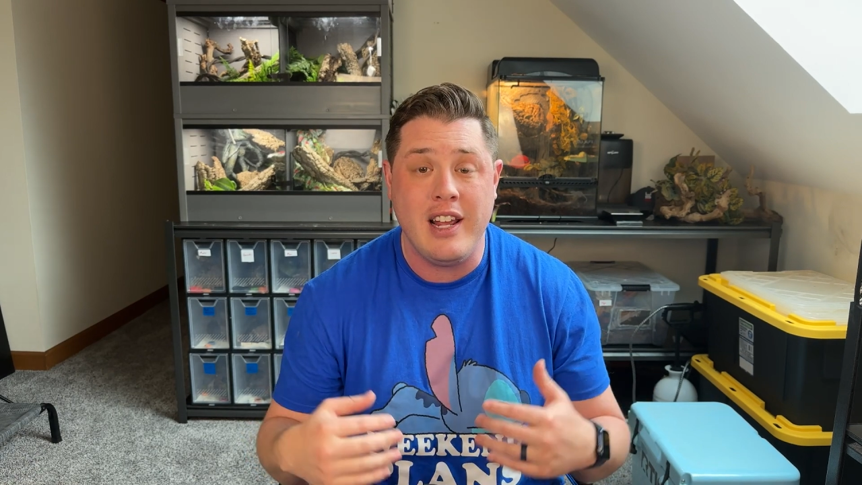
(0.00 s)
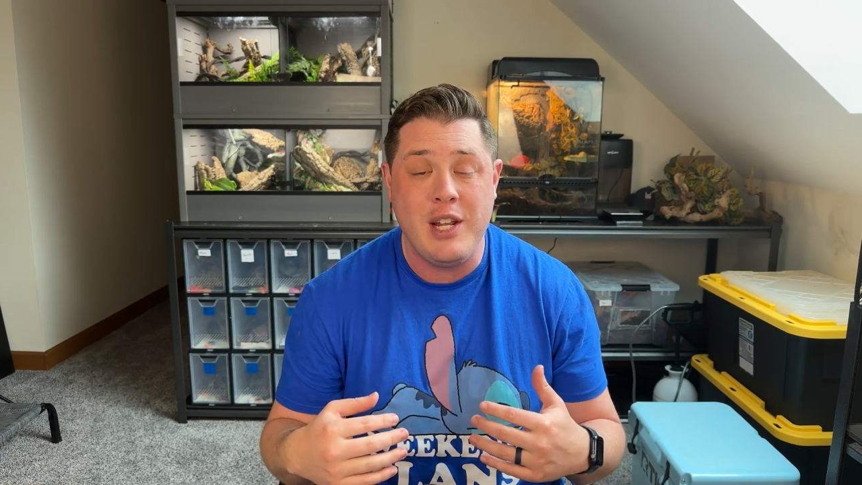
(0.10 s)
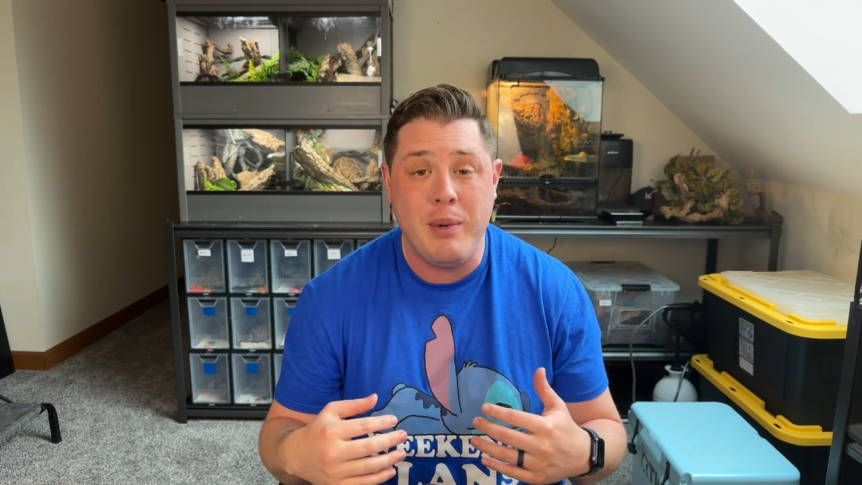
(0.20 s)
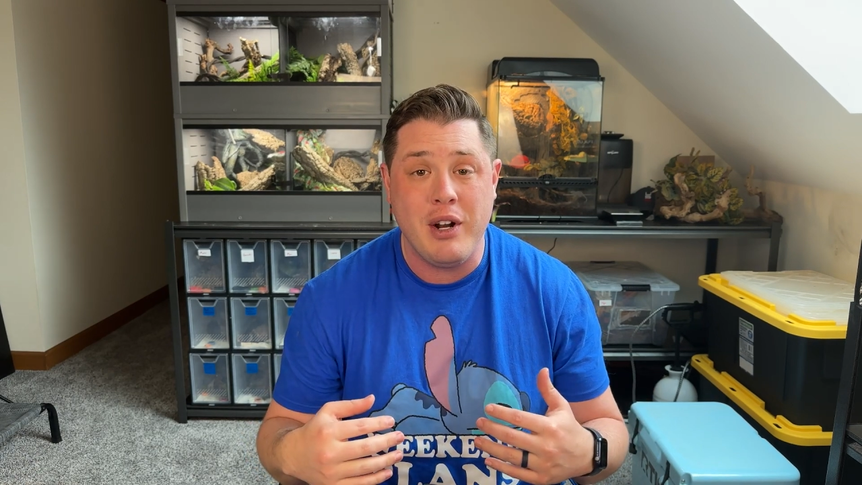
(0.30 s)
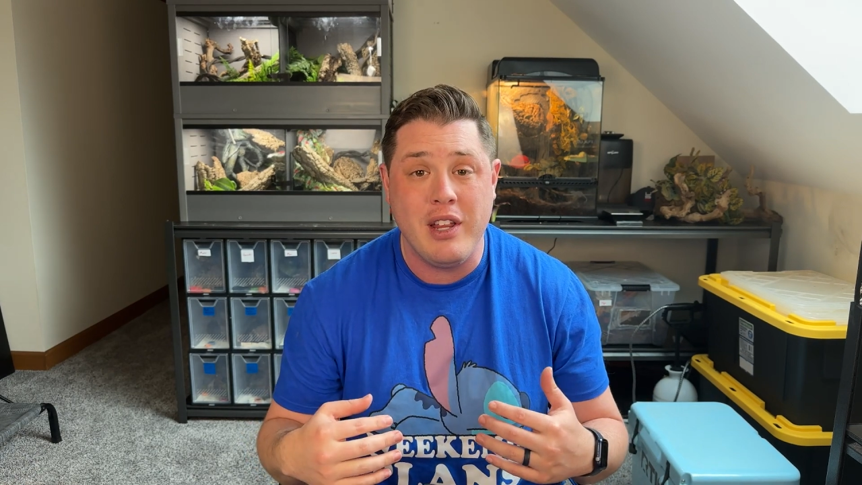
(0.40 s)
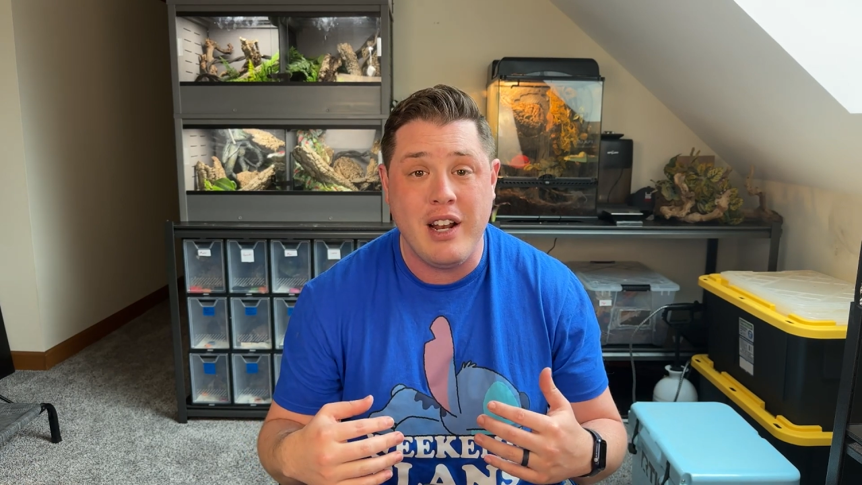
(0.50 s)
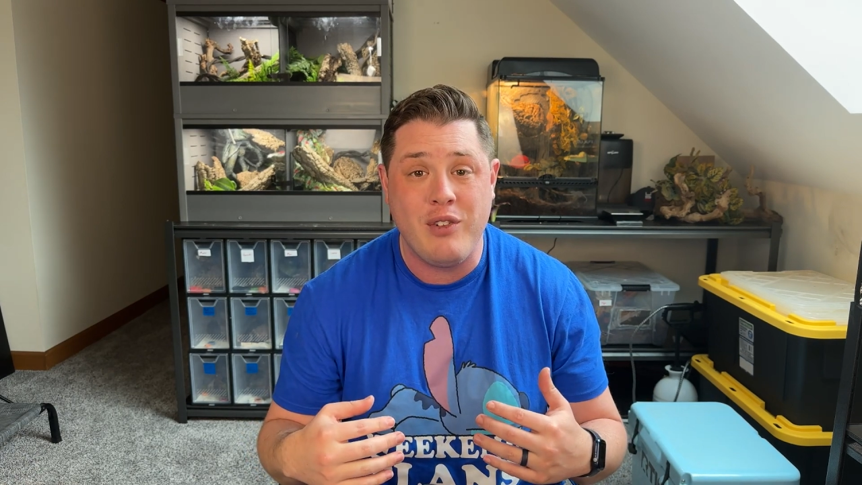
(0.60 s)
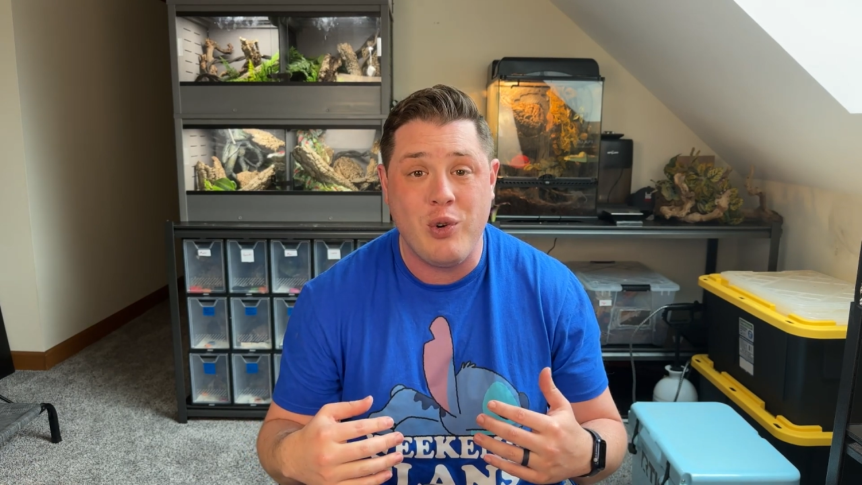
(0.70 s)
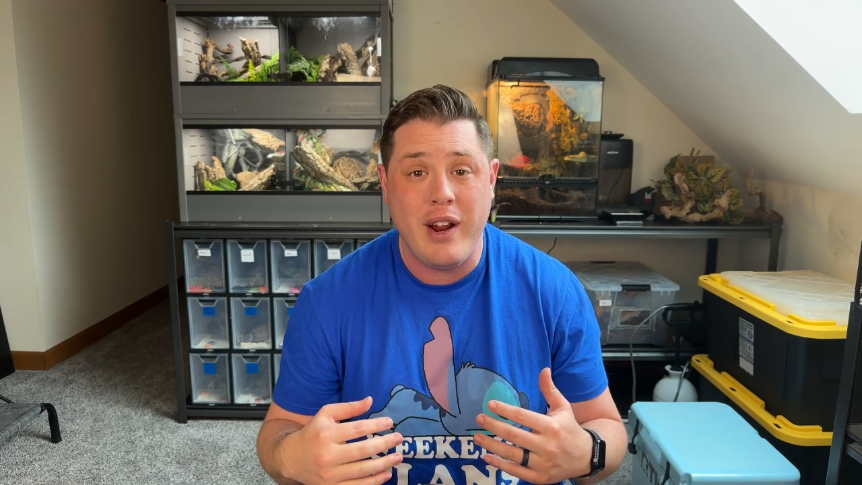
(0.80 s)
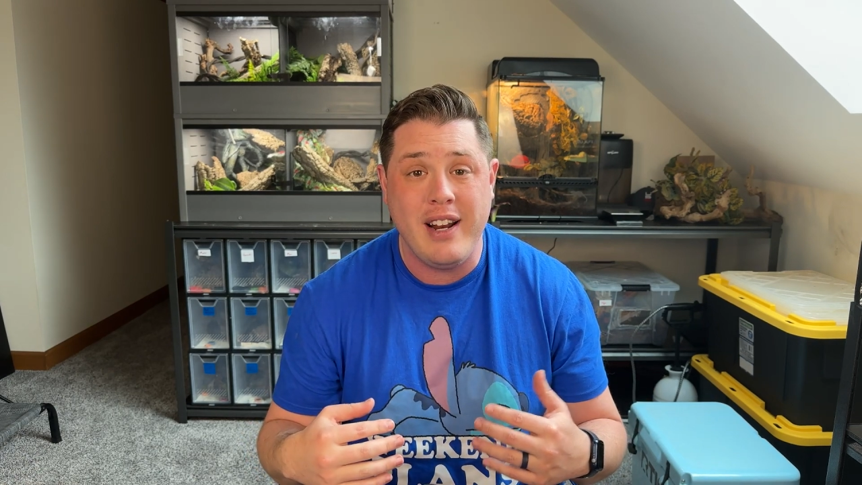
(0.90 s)
incubator that I've
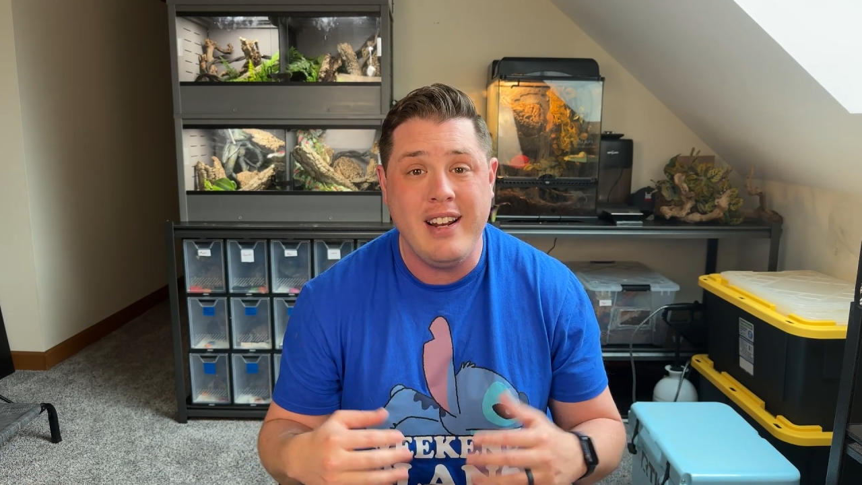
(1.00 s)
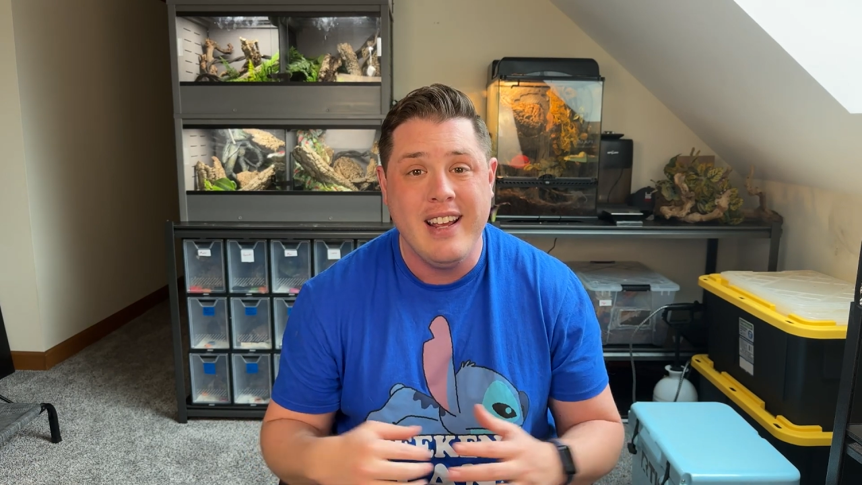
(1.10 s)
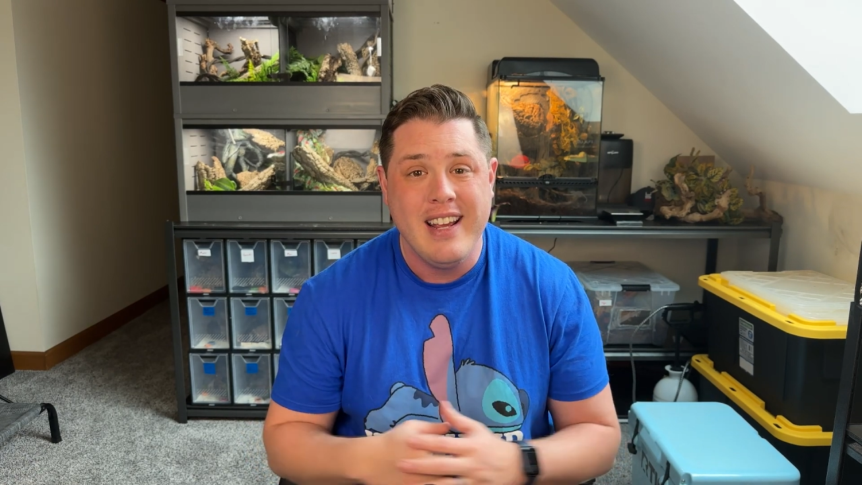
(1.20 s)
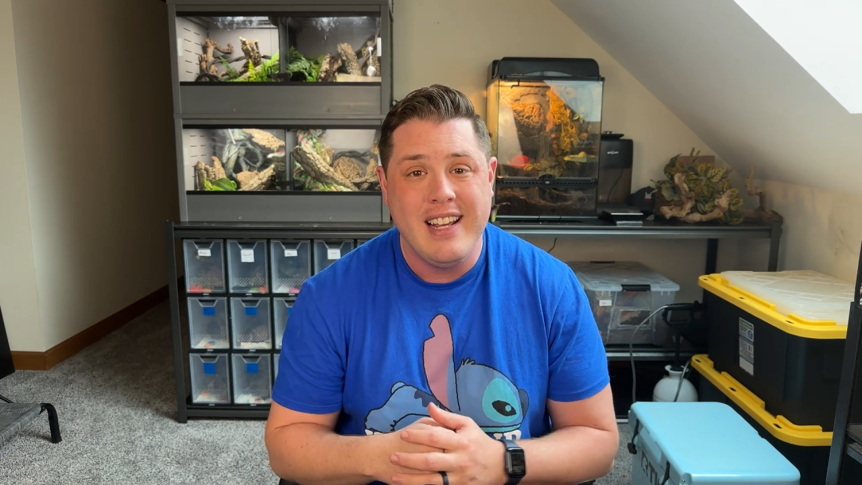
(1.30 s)
created